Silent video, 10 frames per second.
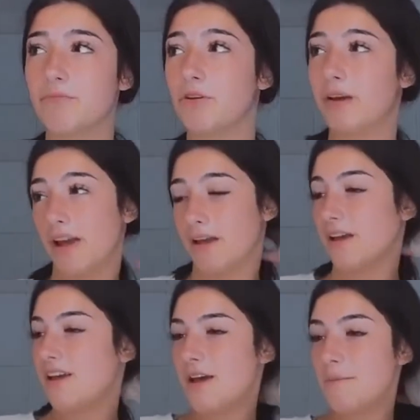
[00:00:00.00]
doing it
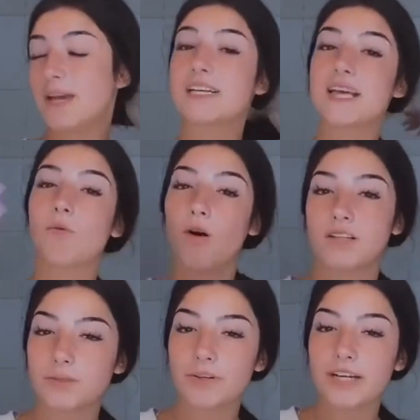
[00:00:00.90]
because I
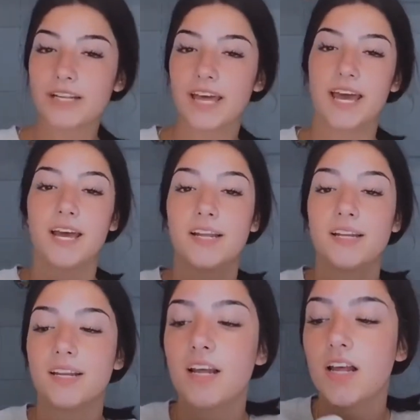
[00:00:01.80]
want to breathe, and